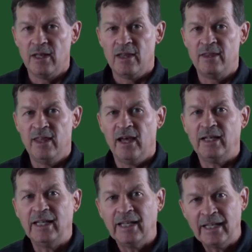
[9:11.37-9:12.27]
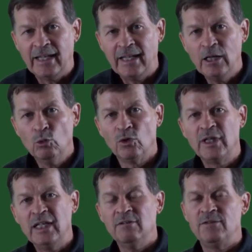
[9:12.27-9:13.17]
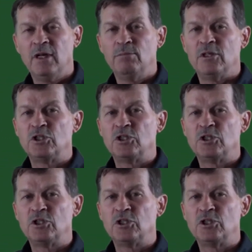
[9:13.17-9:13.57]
that he will give them the